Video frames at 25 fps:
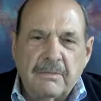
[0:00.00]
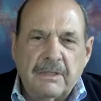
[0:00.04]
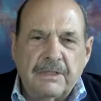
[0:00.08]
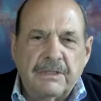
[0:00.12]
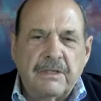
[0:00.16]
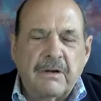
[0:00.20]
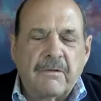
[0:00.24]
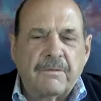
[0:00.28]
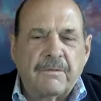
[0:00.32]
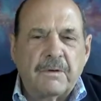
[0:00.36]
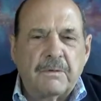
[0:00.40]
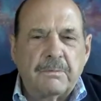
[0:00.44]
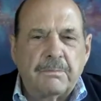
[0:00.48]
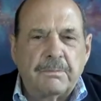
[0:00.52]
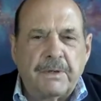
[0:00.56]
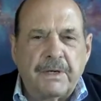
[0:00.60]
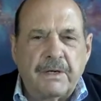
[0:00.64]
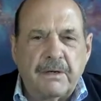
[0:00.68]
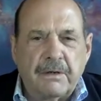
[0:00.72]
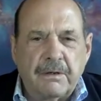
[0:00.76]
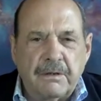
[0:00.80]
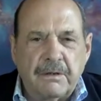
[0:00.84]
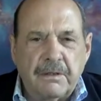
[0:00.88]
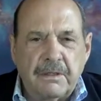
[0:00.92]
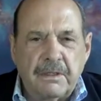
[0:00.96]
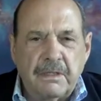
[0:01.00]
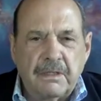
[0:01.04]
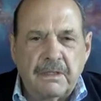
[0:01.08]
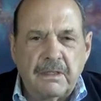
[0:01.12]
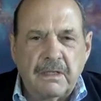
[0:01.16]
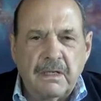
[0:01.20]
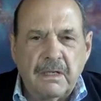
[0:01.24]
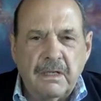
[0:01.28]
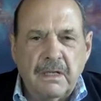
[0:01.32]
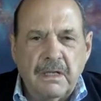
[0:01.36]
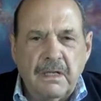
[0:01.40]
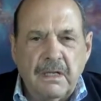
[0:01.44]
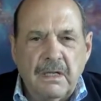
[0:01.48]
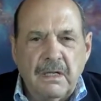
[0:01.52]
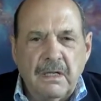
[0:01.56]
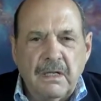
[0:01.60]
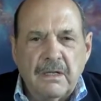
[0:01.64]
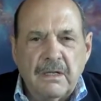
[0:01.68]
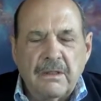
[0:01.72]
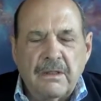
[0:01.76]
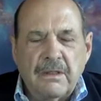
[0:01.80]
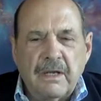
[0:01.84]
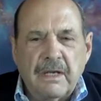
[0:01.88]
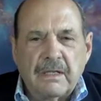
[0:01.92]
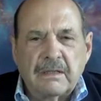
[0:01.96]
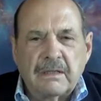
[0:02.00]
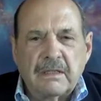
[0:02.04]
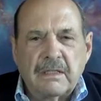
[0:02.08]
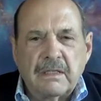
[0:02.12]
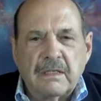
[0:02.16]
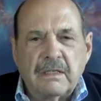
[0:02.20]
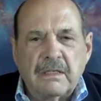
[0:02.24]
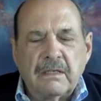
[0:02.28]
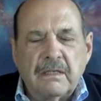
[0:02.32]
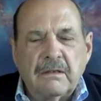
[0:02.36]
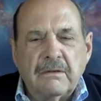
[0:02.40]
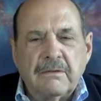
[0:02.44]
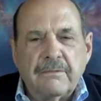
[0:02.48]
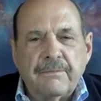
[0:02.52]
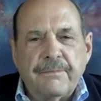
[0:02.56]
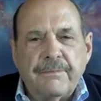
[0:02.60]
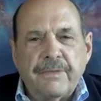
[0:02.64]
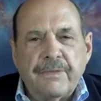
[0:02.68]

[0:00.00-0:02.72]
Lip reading: a different period, that the